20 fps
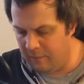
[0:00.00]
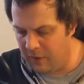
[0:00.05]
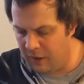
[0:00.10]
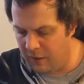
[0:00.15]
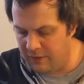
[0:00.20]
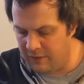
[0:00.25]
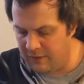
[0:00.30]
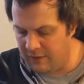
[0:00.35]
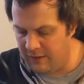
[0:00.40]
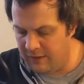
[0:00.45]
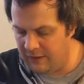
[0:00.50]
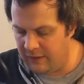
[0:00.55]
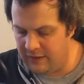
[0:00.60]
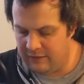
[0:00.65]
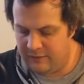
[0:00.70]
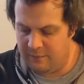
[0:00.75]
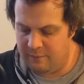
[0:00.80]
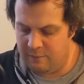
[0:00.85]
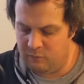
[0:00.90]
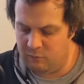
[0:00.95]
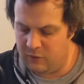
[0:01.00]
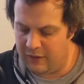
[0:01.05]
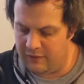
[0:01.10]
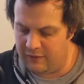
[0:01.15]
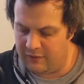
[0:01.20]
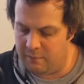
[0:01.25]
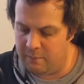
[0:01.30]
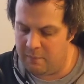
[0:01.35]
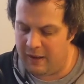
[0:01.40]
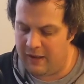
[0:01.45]
only thing that
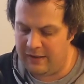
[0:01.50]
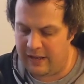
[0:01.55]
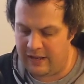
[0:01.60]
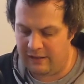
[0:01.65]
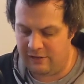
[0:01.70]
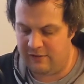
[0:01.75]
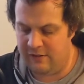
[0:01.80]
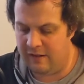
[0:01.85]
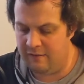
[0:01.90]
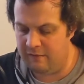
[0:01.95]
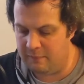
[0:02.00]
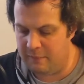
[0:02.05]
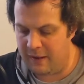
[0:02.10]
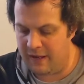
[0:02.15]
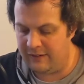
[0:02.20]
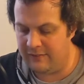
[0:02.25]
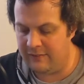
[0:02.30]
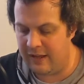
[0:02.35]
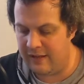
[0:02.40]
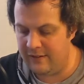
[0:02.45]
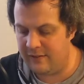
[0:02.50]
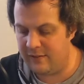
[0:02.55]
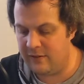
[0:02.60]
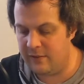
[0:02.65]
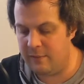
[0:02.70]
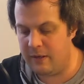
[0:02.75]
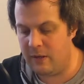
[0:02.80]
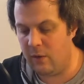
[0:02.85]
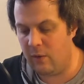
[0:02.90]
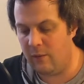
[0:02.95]
doesn't necessarily make sense to
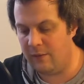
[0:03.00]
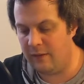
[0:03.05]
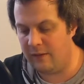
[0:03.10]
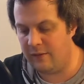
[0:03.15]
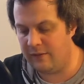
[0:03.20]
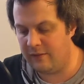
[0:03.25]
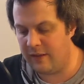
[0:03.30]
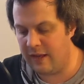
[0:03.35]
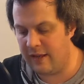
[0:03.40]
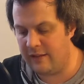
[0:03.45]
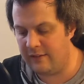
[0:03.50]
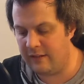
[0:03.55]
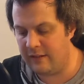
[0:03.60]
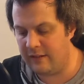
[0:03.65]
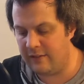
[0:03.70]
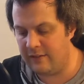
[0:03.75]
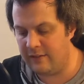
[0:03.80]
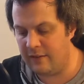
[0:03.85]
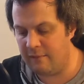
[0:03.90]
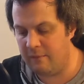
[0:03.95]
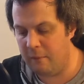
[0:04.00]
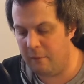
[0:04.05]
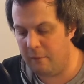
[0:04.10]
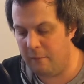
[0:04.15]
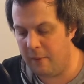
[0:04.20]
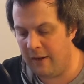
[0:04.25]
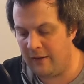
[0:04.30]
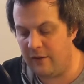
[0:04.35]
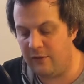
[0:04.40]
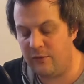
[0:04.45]
me on this disc is the
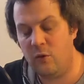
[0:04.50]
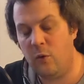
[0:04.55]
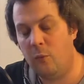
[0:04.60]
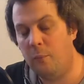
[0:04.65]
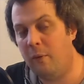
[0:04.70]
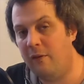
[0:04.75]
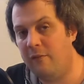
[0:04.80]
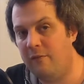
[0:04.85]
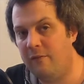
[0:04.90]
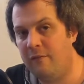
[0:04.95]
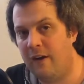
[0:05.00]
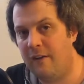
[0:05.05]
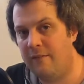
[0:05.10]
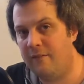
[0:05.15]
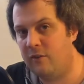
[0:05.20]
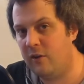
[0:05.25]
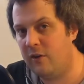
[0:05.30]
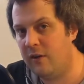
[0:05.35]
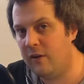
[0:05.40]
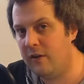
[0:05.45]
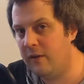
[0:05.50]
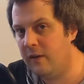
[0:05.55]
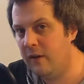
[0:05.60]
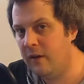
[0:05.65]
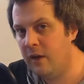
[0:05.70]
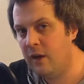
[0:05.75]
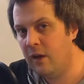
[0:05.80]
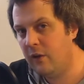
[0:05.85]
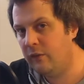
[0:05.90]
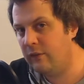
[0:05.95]
minus 0.5 turn,
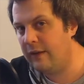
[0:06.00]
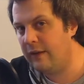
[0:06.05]
because I